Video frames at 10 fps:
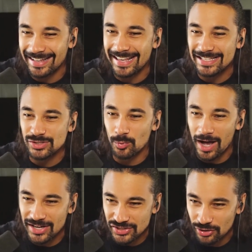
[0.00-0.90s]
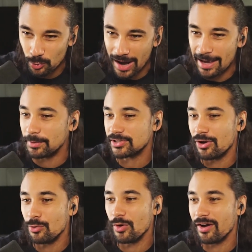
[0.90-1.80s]
is washing away, but
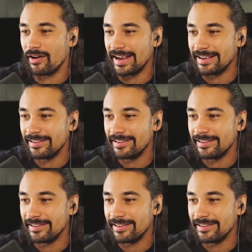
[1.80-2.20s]
don't worry.